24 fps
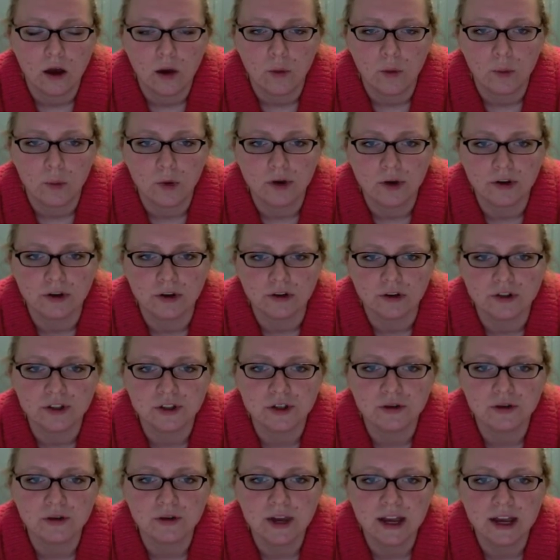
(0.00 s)
Bring your
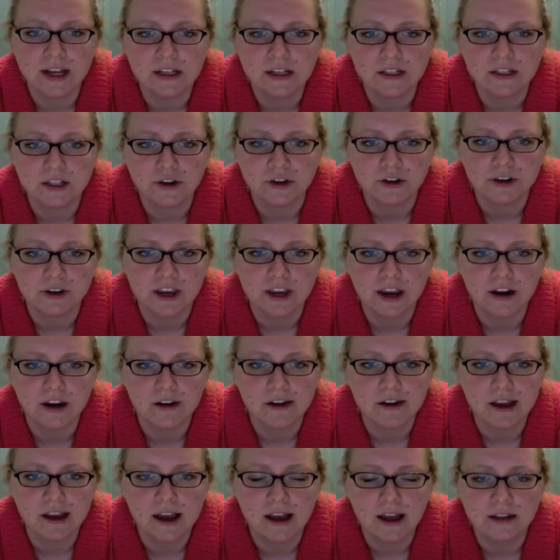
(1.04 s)
suitcase and your
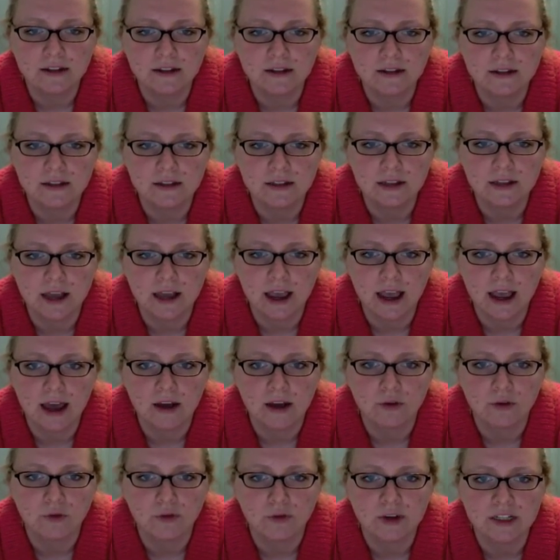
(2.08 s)
carry-ons
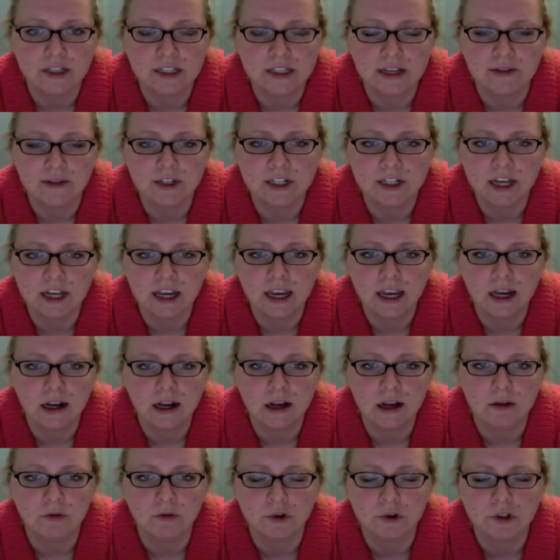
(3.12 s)
and receive a ticket
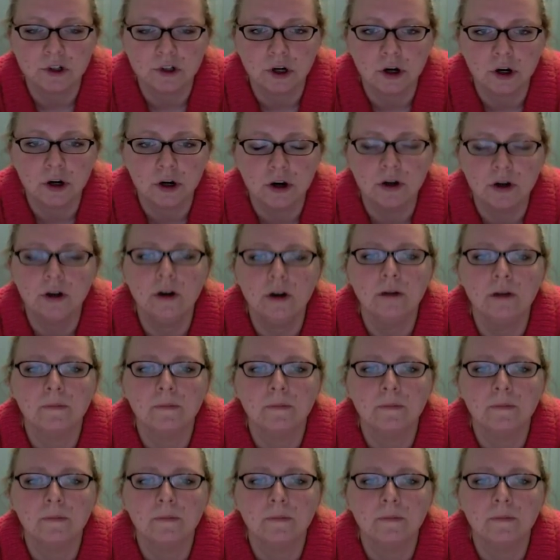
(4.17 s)
and return.